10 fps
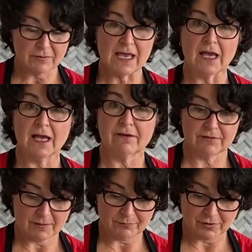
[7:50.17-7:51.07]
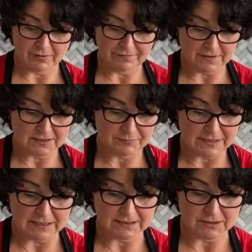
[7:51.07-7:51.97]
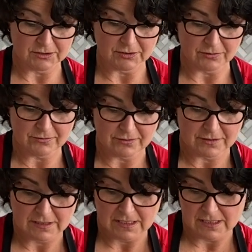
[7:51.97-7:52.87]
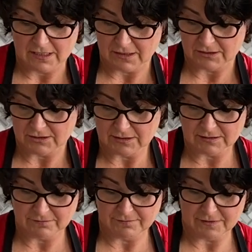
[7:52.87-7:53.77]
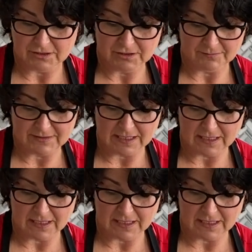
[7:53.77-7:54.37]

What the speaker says: we have the perfect pizza dough. I'll just finish up the